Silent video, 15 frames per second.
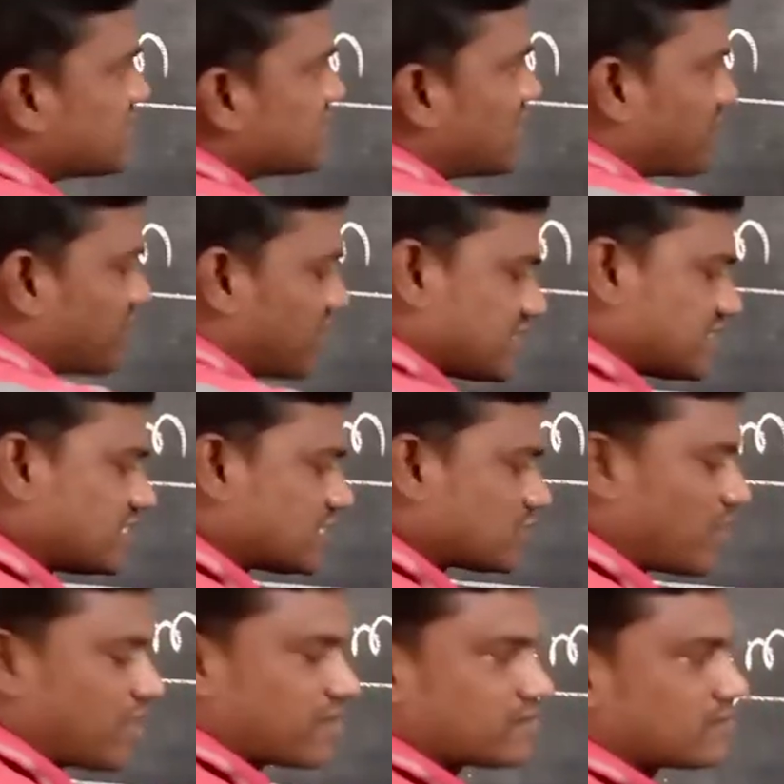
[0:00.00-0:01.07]
surface, this
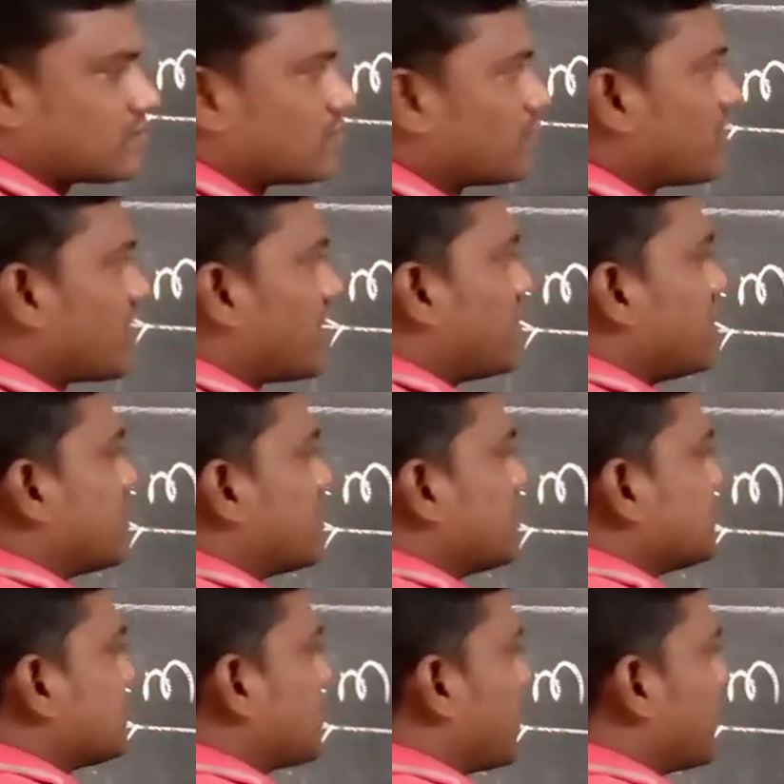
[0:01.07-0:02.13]
one, okay, it
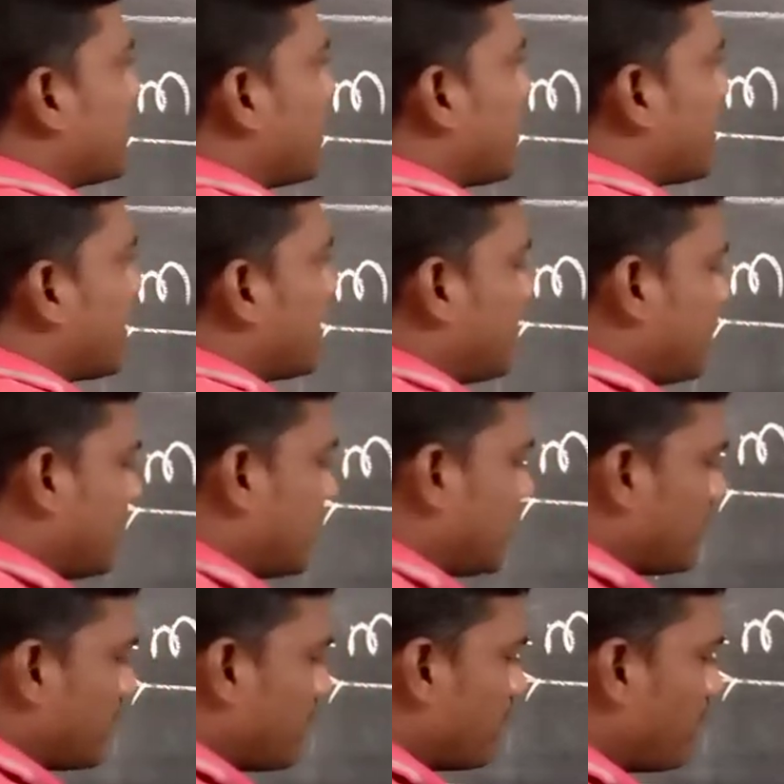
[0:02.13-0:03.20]
is the A,
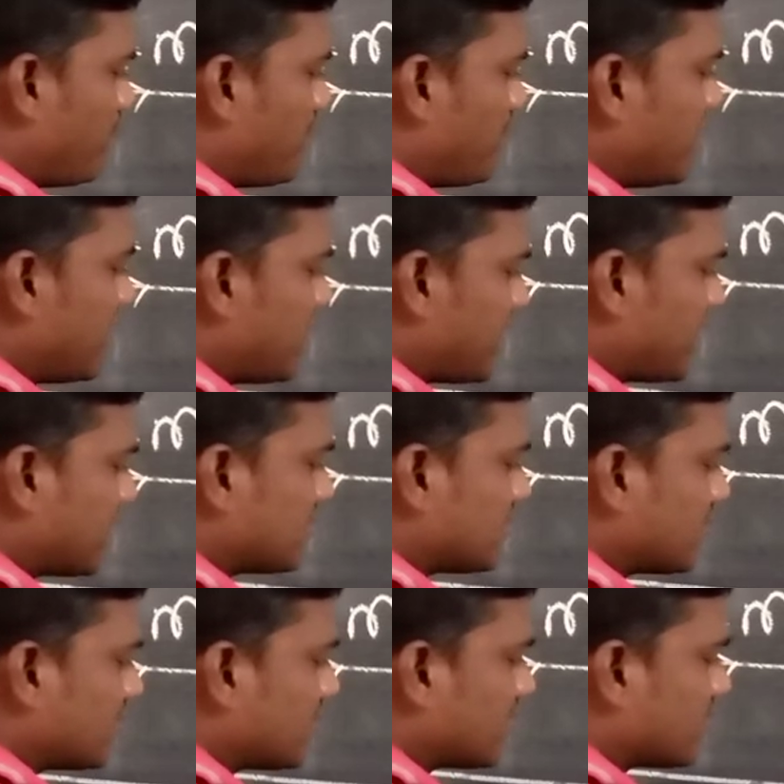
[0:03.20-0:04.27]
B,
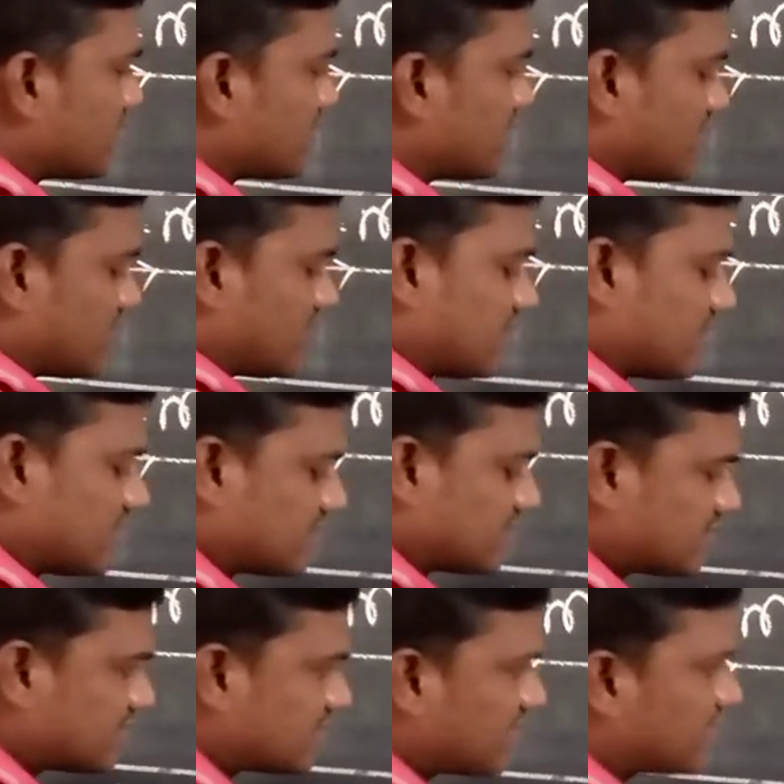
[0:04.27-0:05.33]

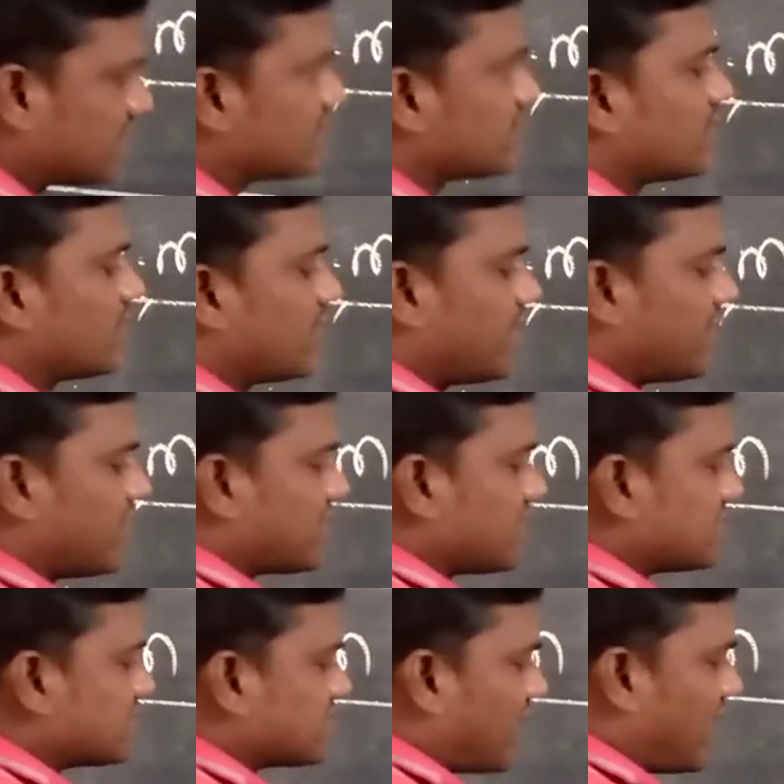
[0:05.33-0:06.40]
C, it
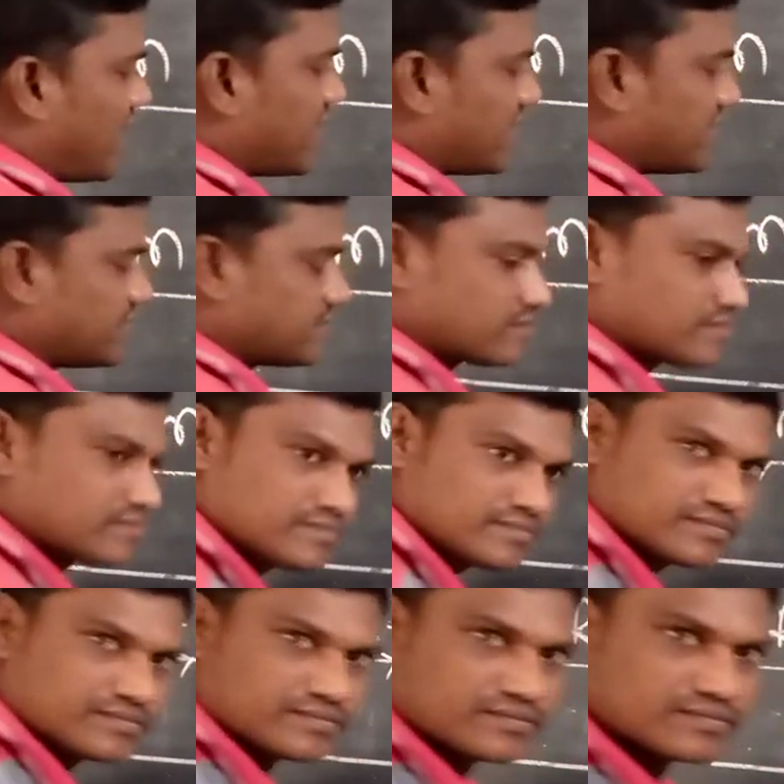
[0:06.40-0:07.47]
is the D,
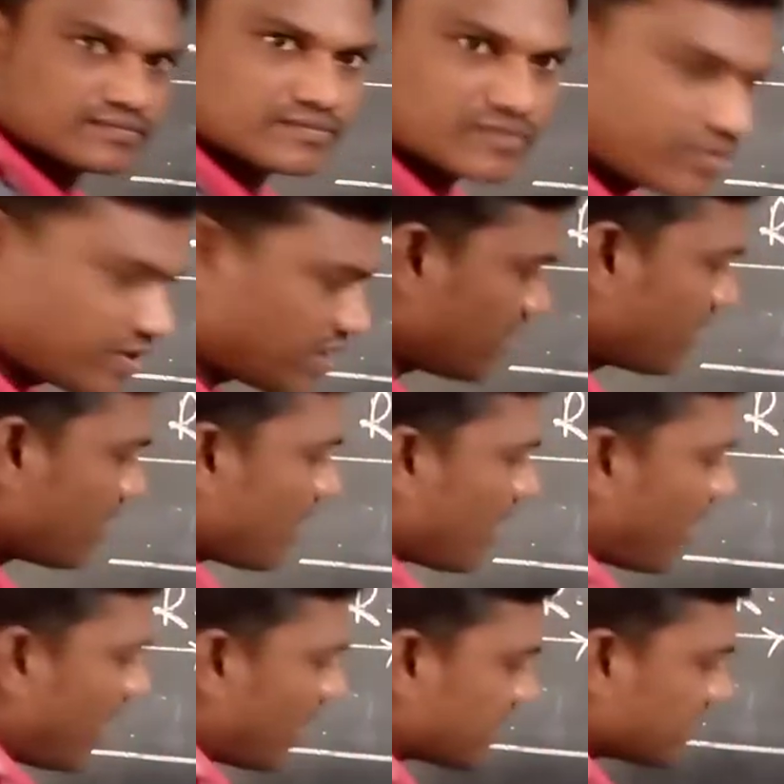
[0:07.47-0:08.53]
okay,
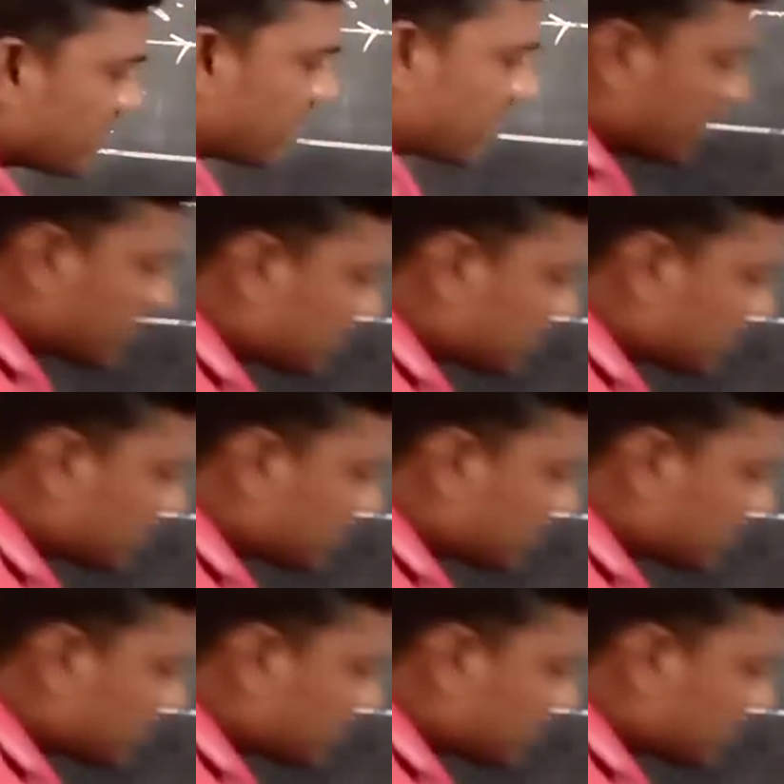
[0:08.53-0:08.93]
or here it